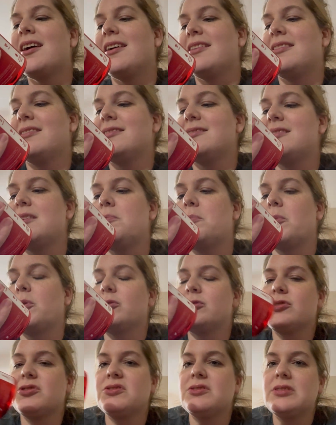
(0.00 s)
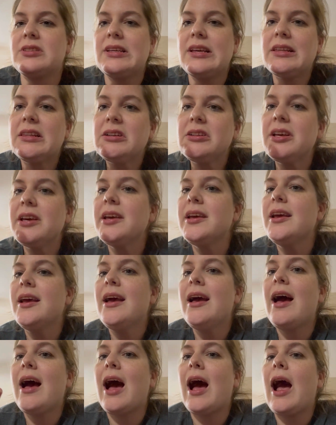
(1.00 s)
got this at Marshall's the other day.
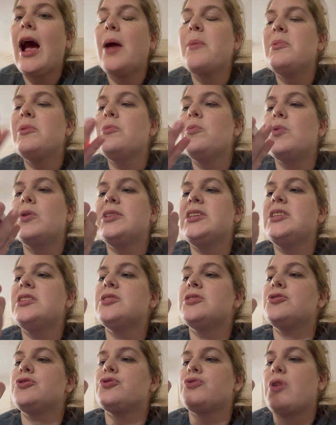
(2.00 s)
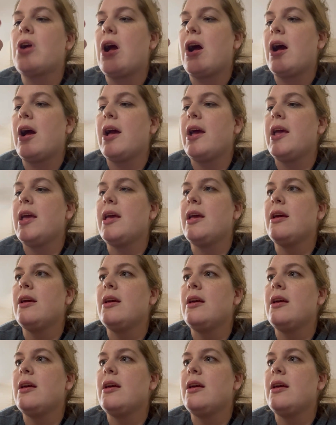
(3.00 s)
I've been wanting to try